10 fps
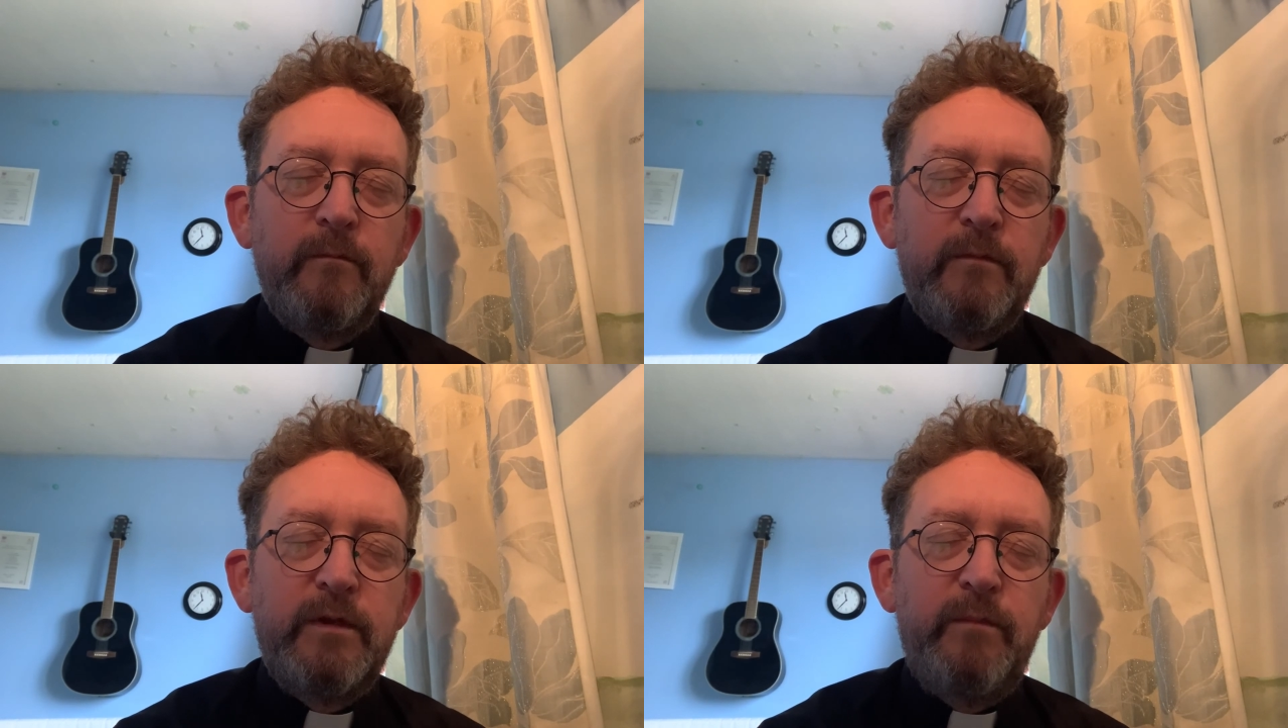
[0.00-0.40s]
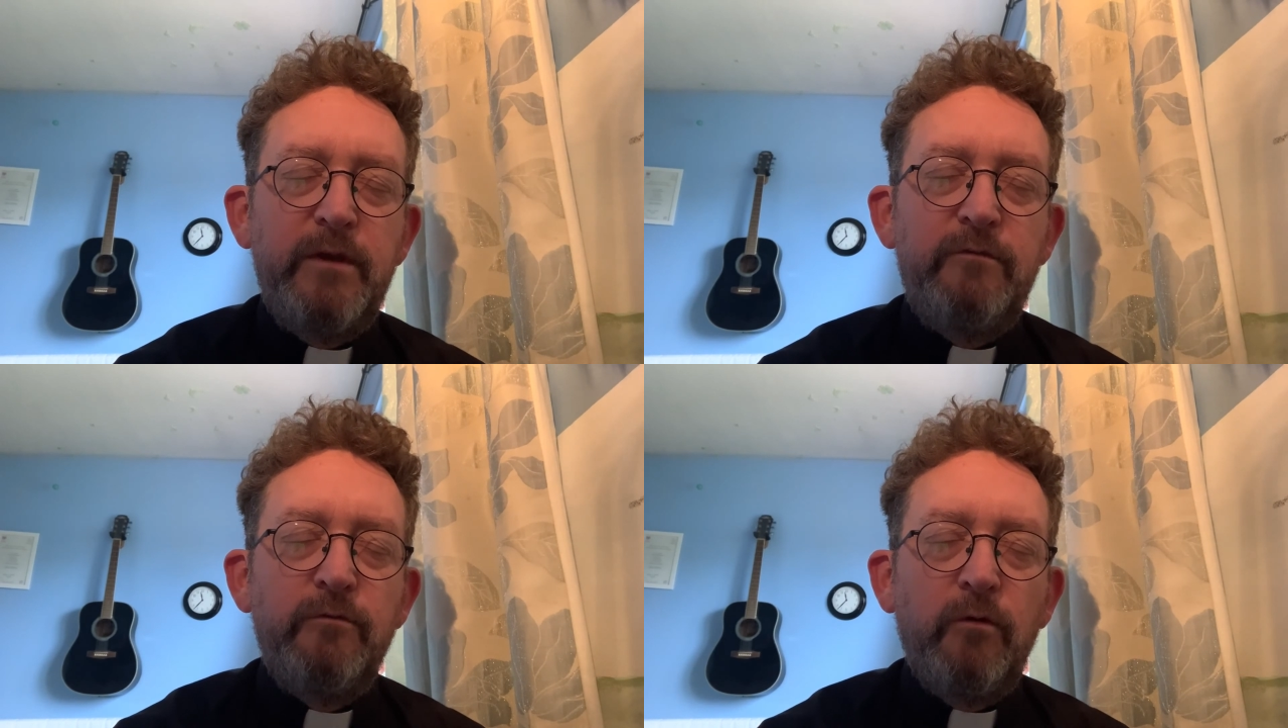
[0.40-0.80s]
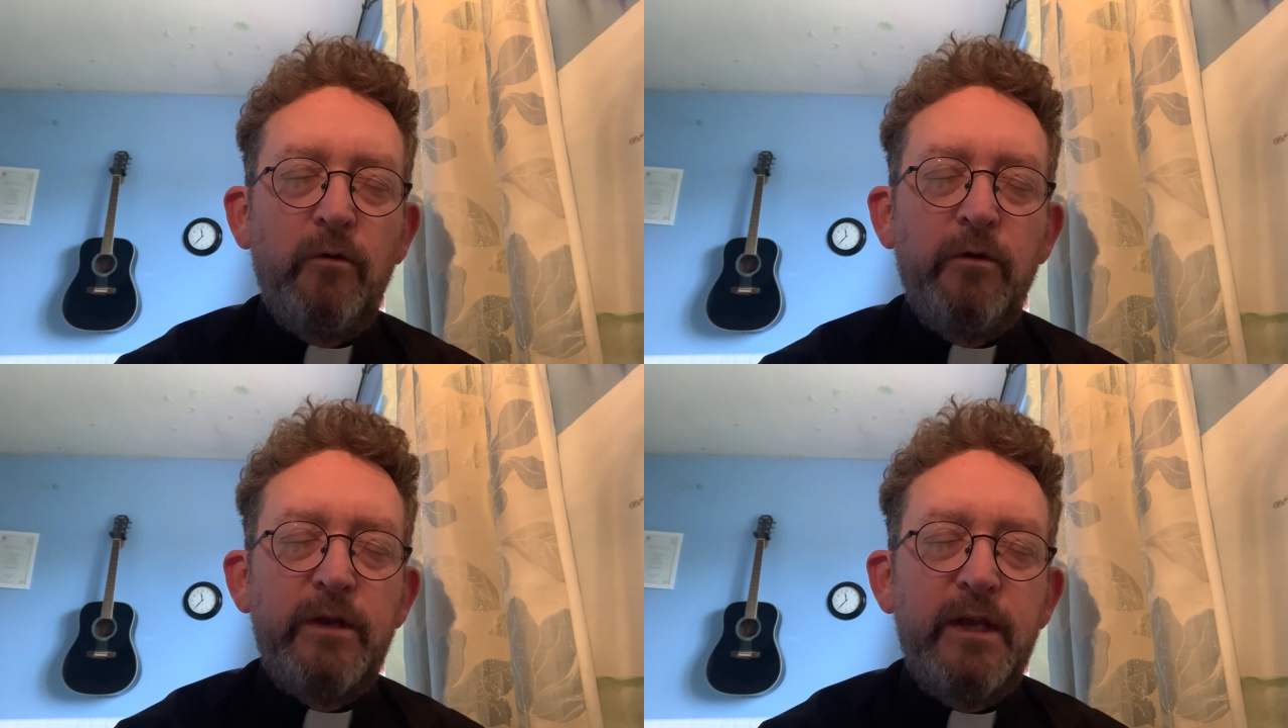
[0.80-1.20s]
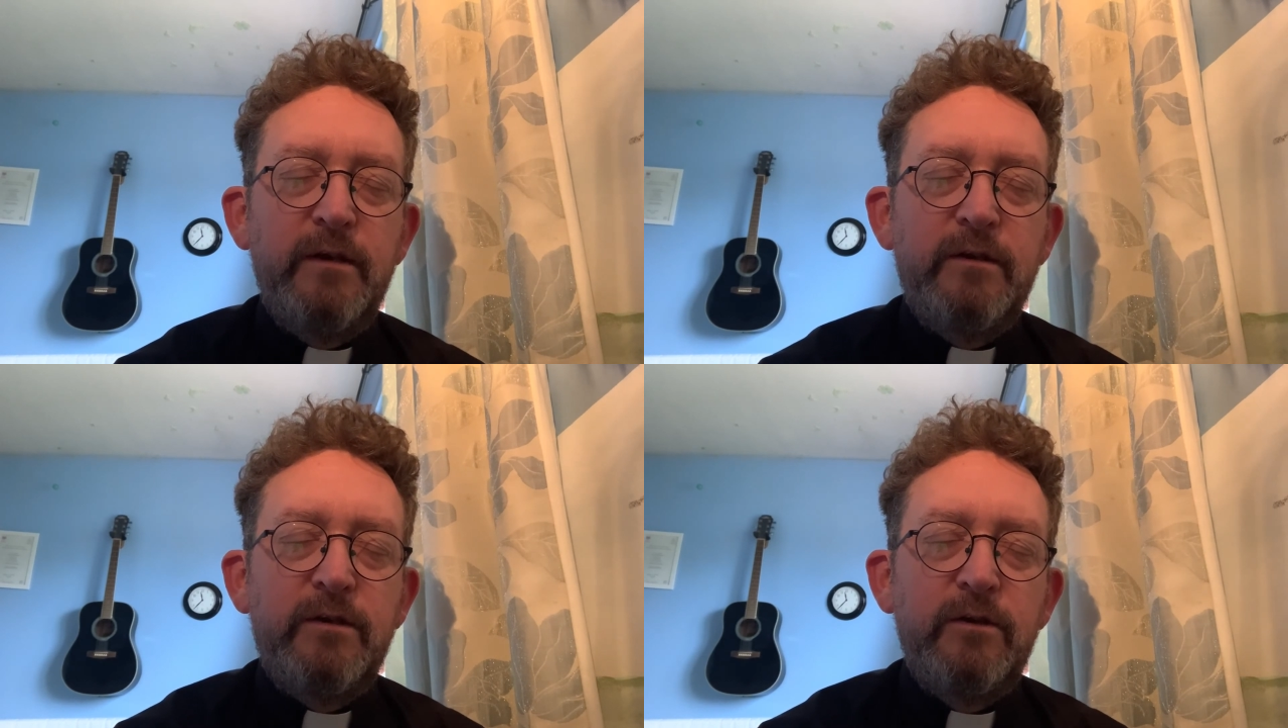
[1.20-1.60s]
to be drawn
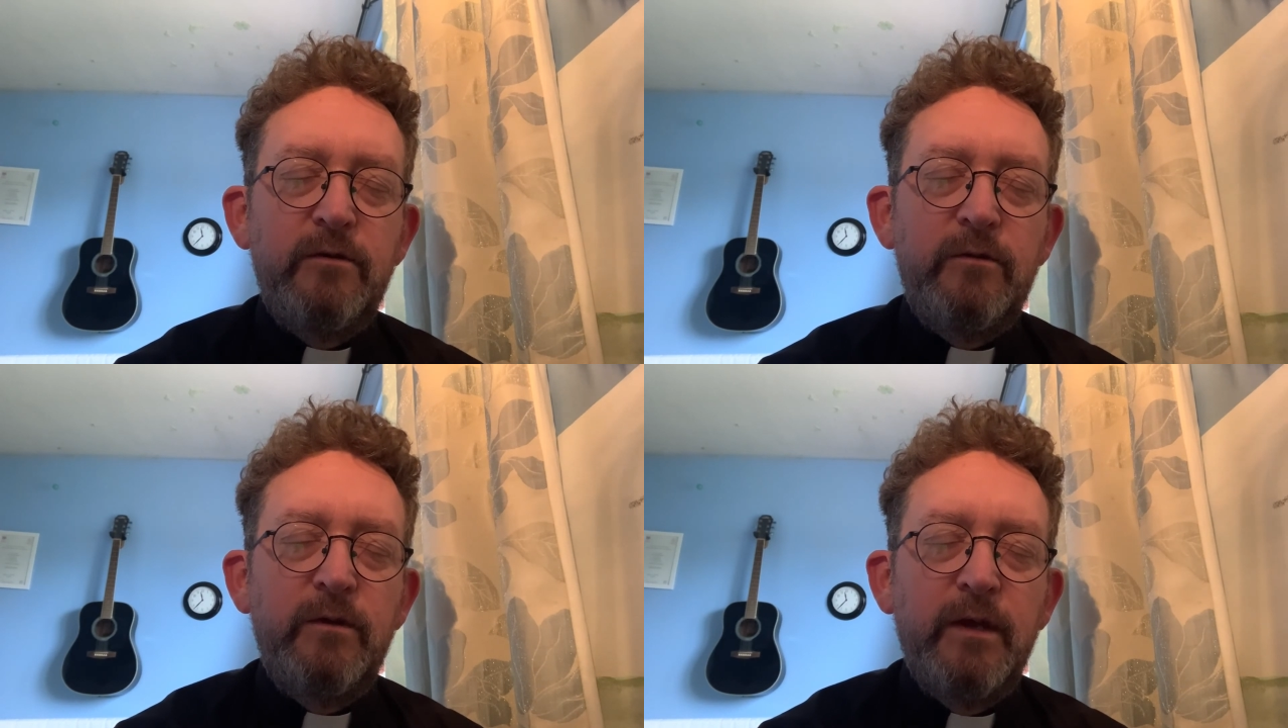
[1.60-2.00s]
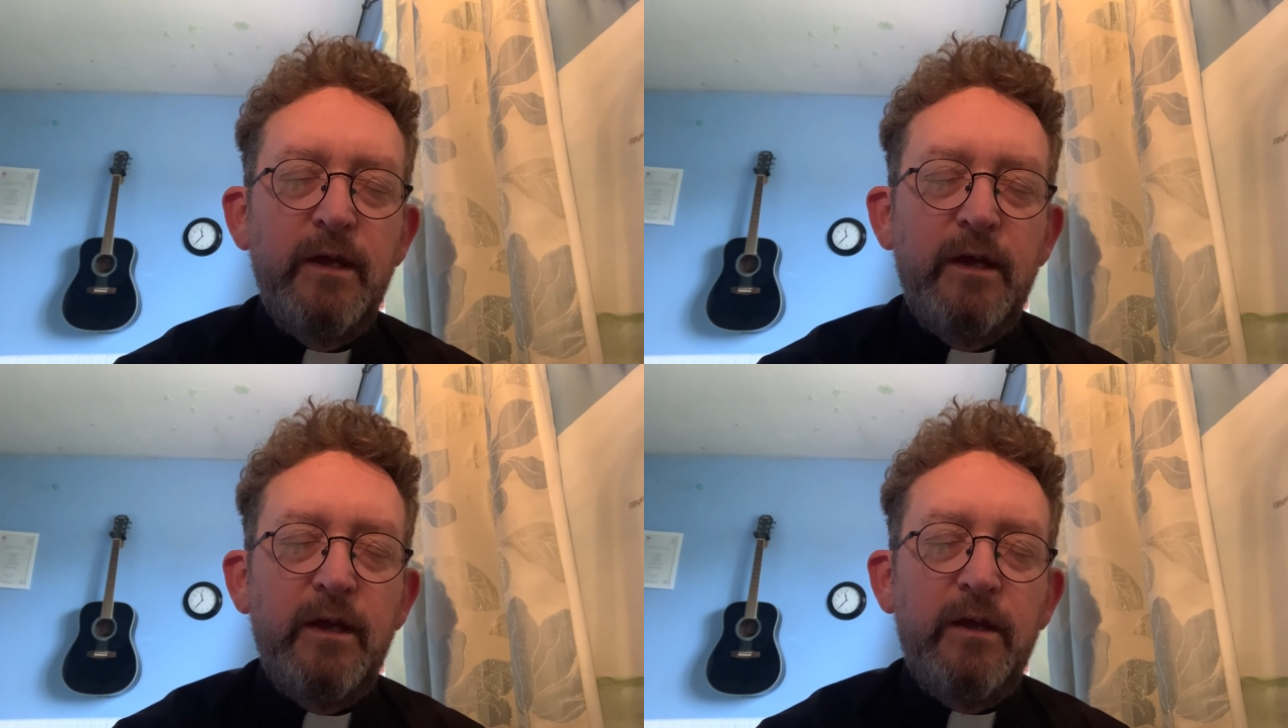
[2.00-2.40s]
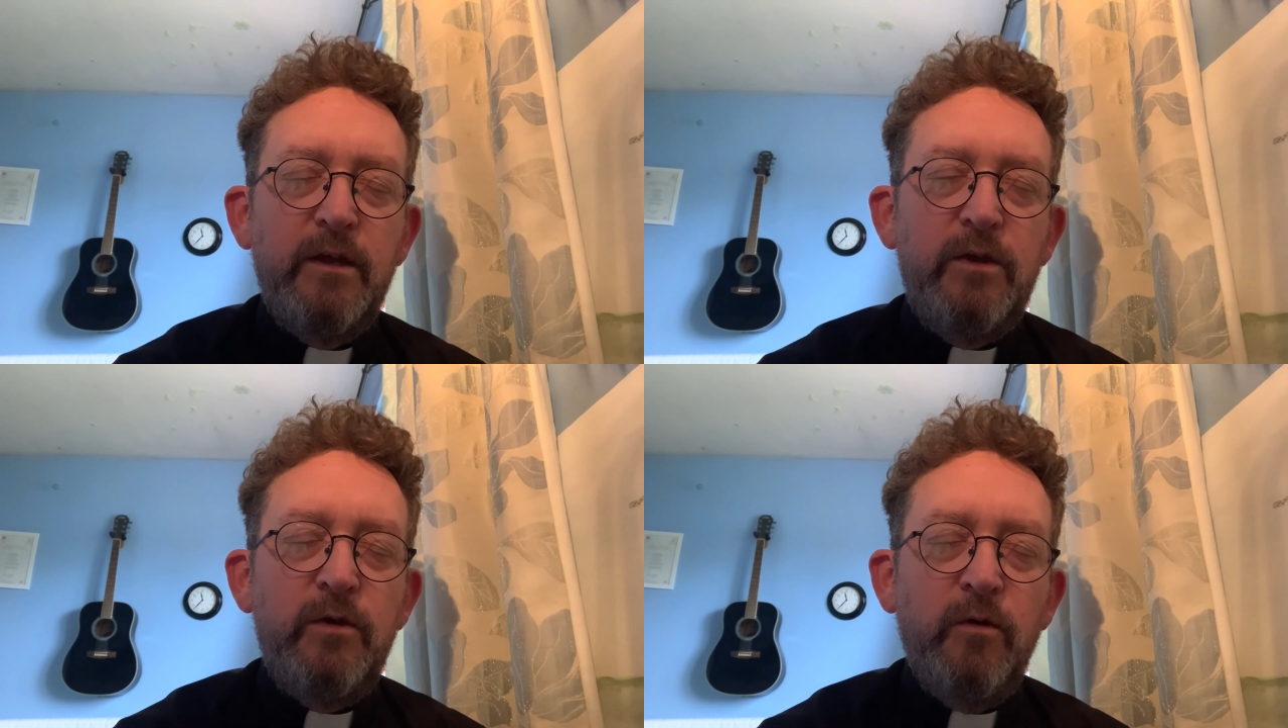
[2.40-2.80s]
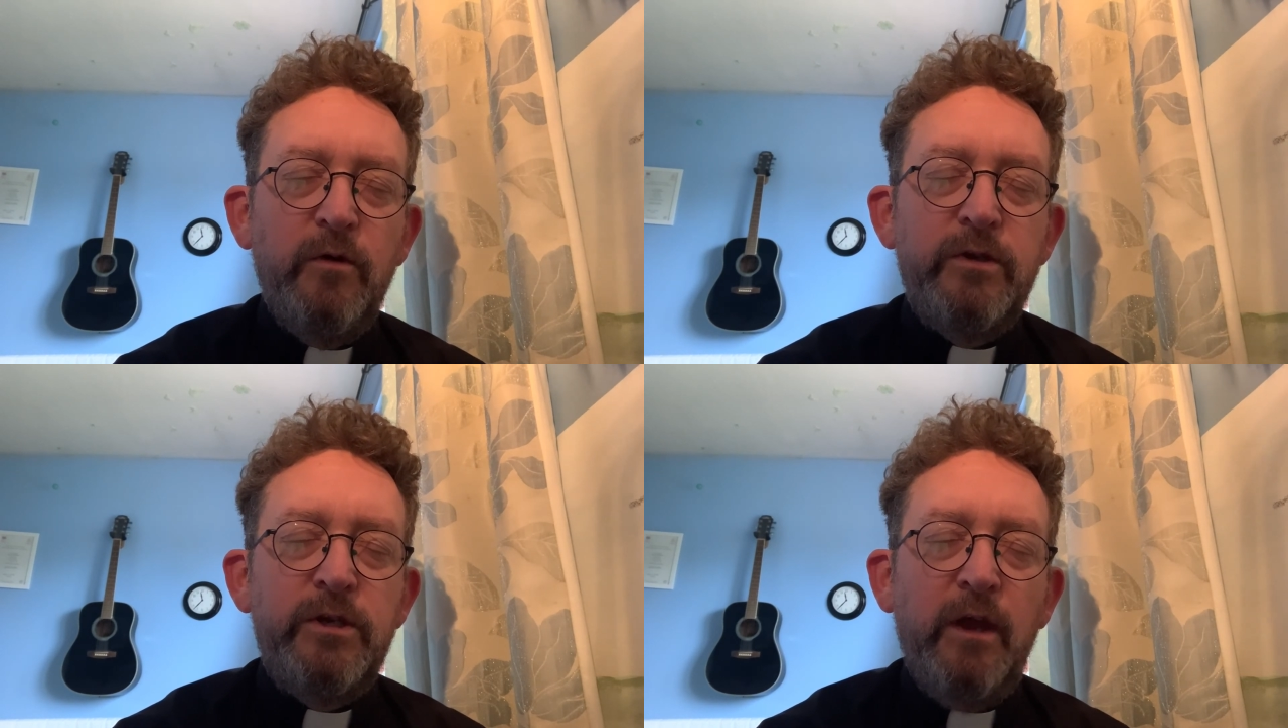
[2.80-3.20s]
into
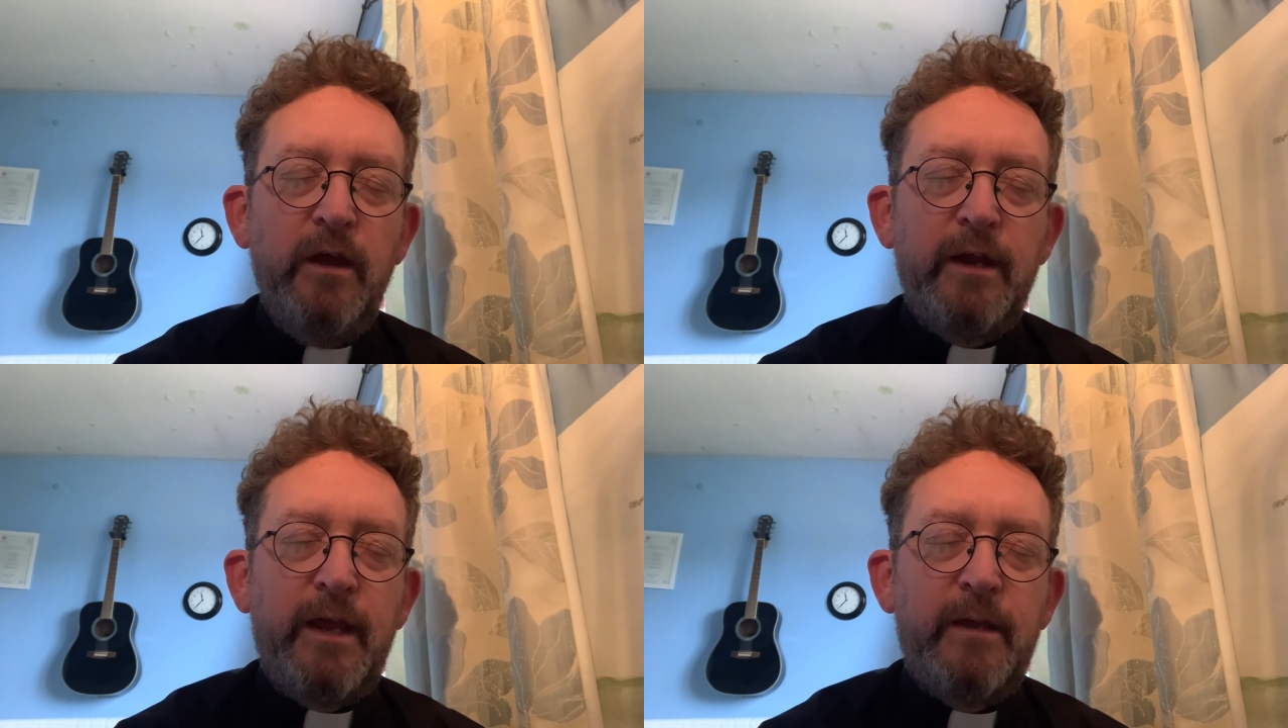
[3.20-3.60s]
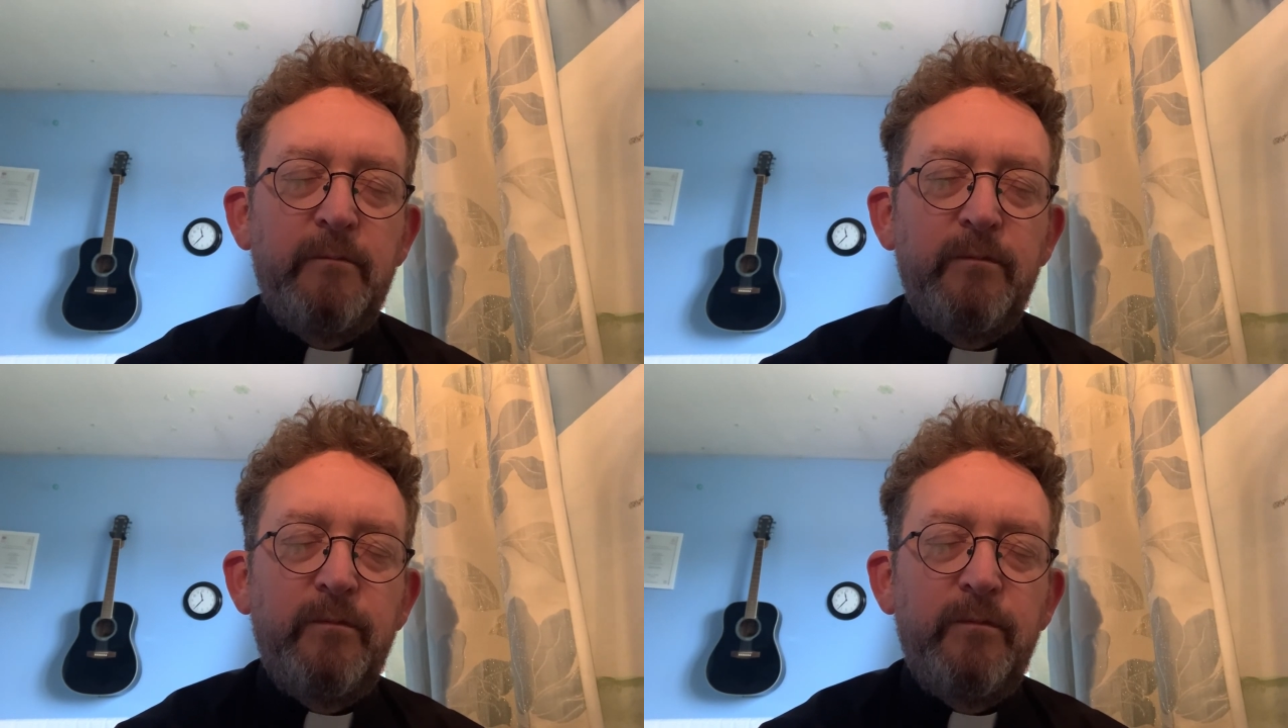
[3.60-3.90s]
your journey